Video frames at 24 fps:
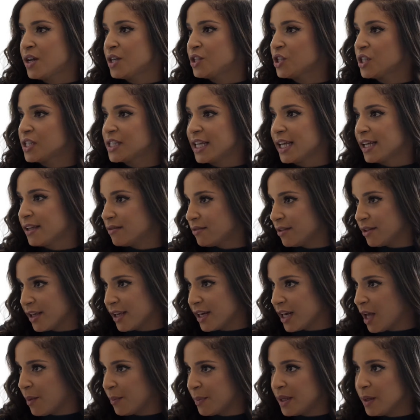It's just like
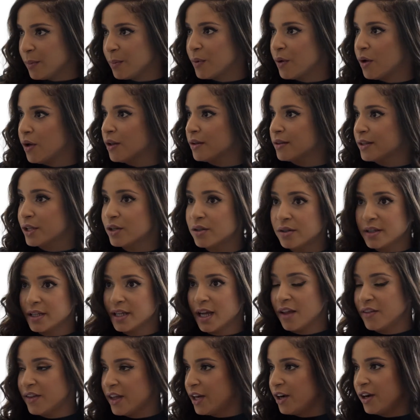looking at people literally
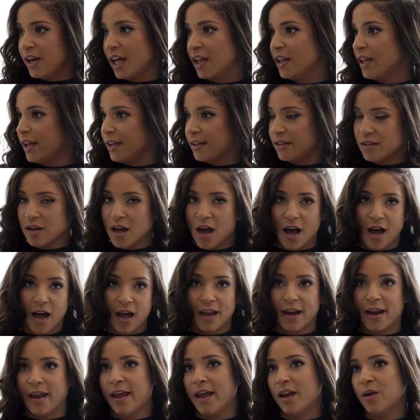on the internet, like Knot
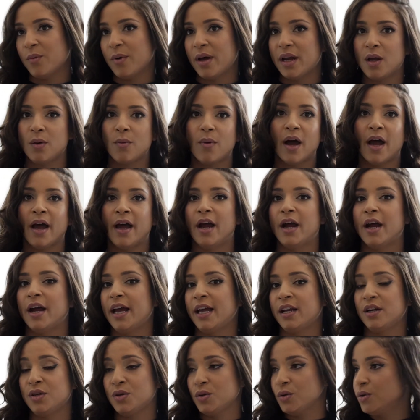and Wedding Wire
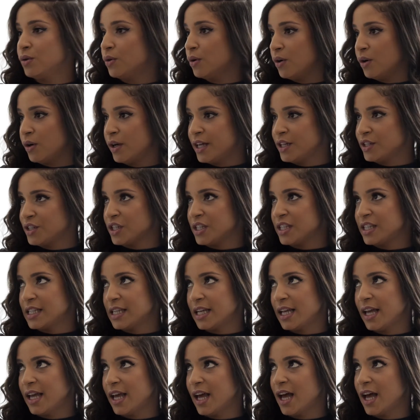and Google, and just,